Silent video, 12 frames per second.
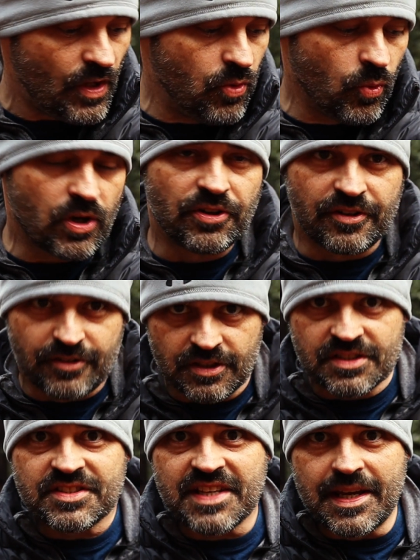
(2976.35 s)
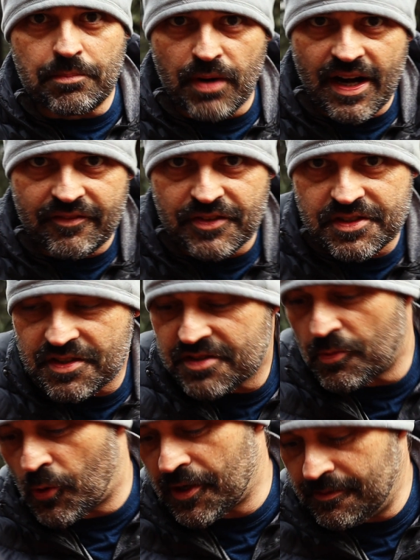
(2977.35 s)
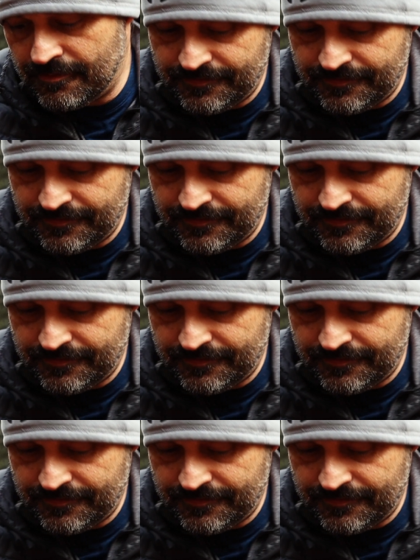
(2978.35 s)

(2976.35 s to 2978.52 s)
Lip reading: we're gonna skip breakfast this morning.